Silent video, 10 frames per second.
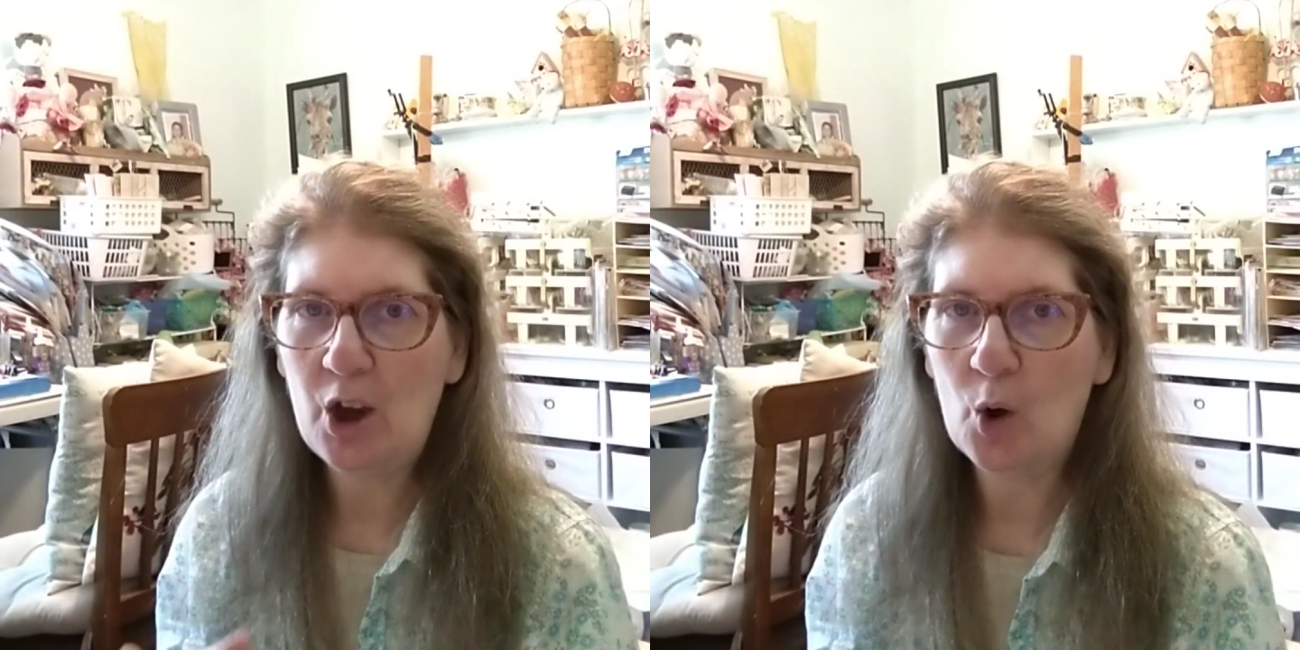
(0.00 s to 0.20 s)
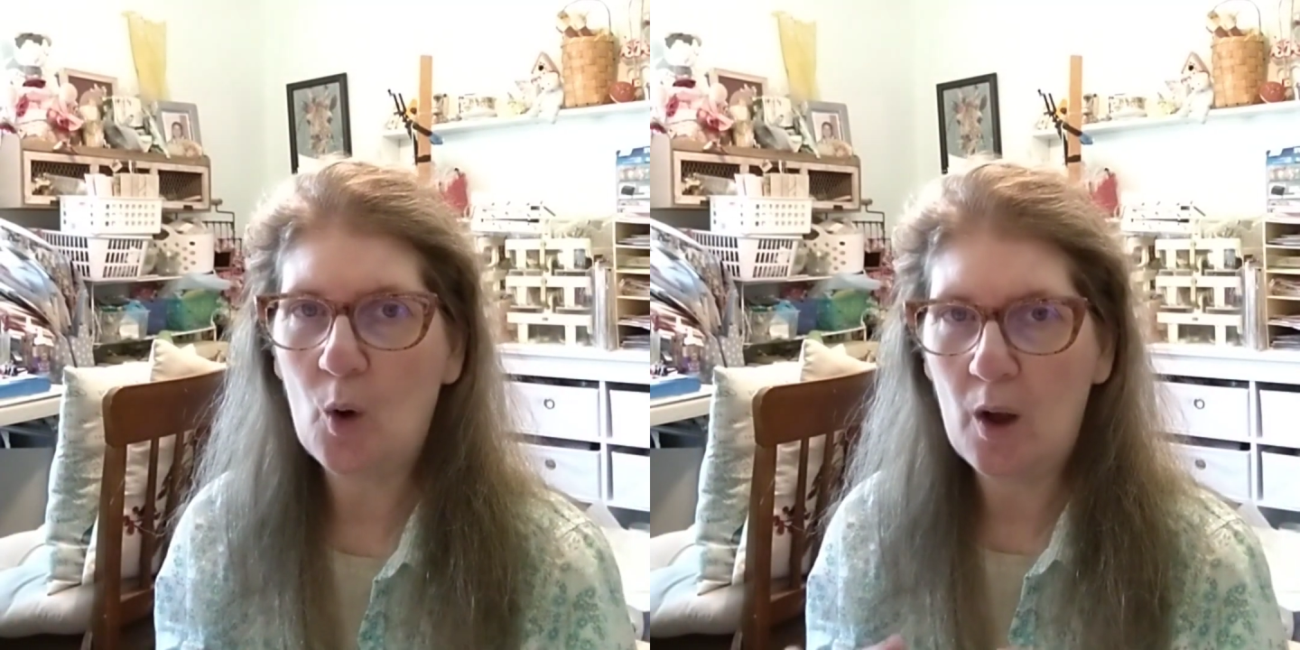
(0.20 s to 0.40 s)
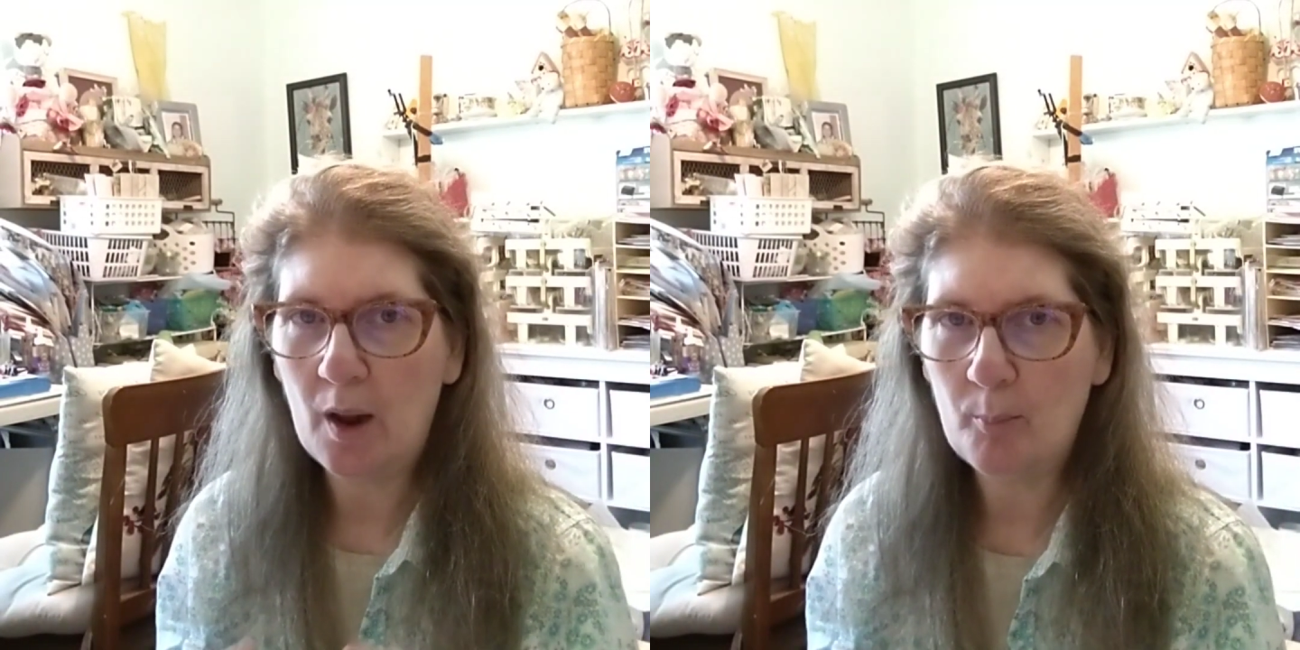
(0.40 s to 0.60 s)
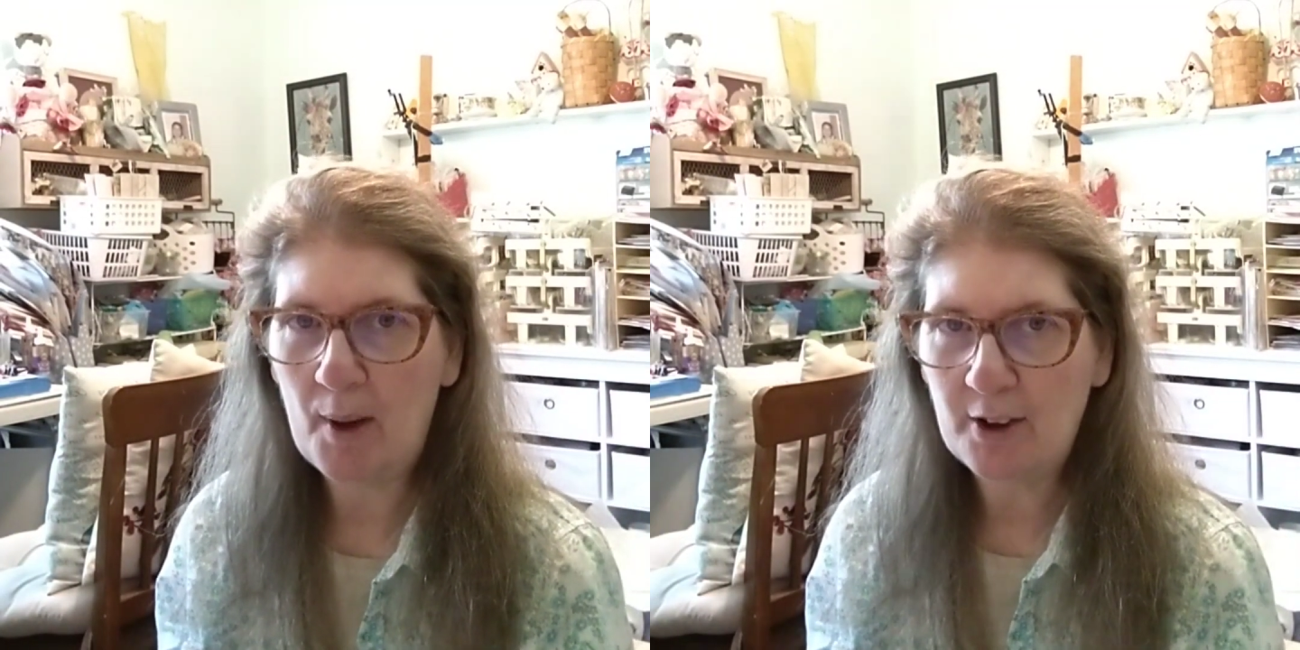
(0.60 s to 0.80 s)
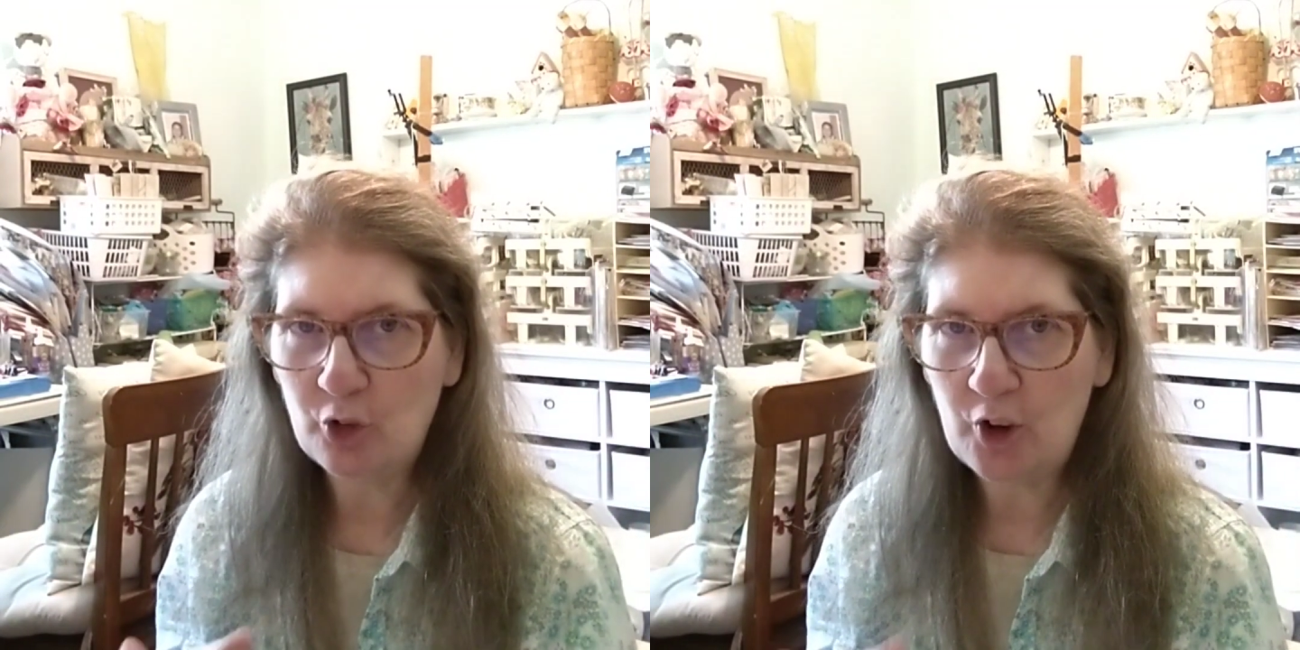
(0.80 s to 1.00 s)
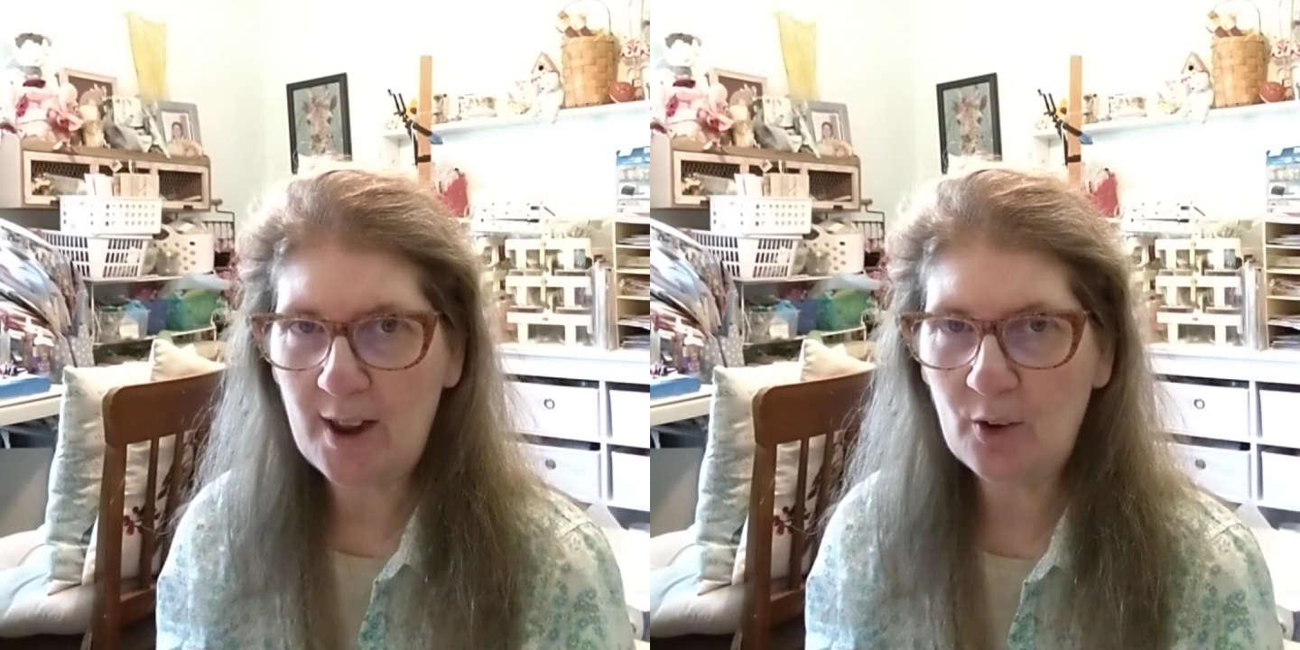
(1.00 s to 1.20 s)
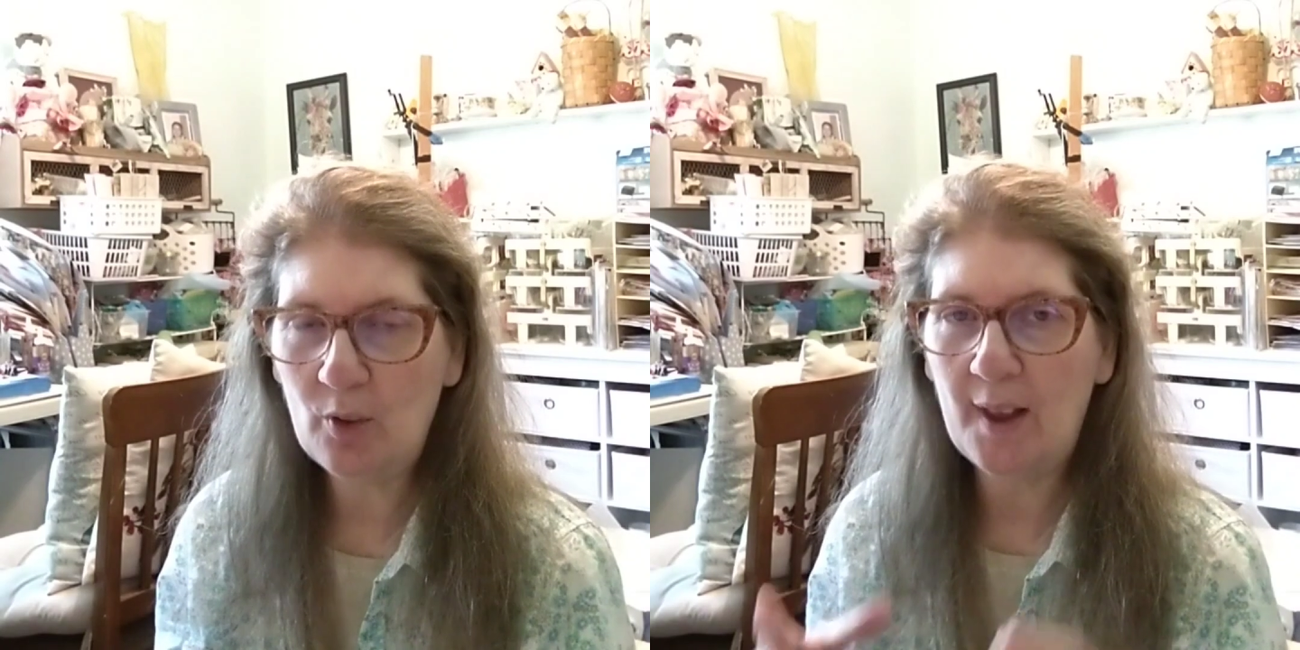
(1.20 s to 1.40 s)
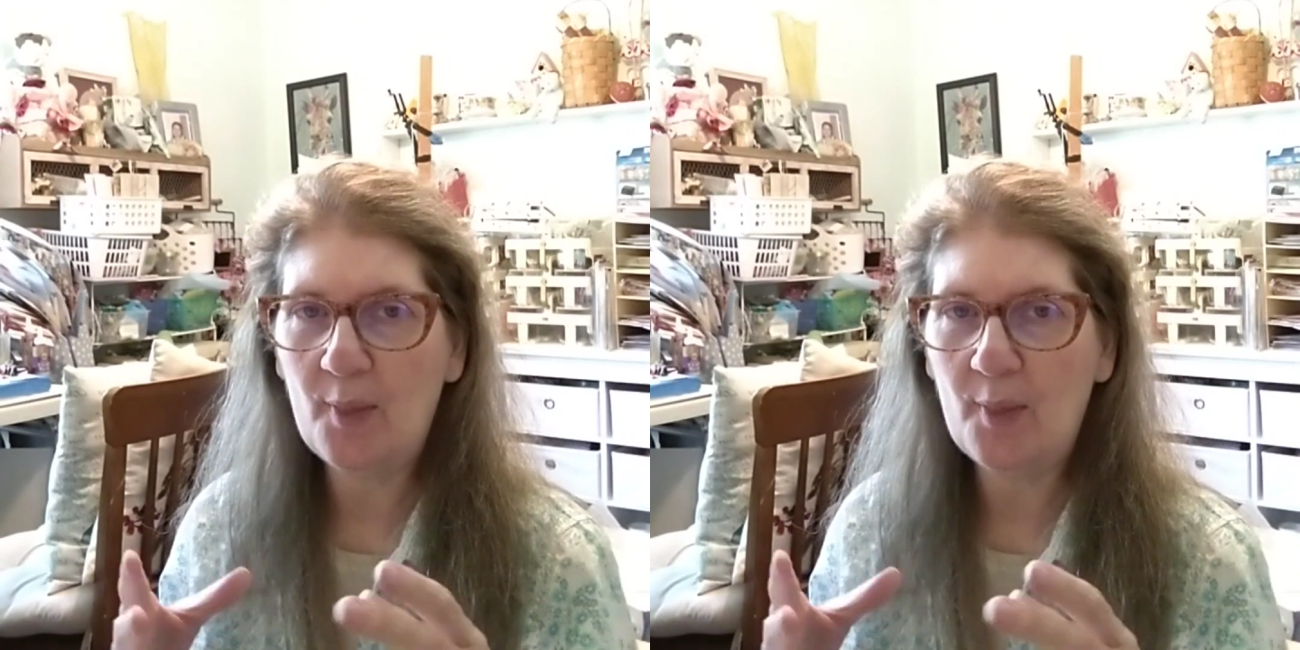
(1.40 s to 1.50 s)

here on my channel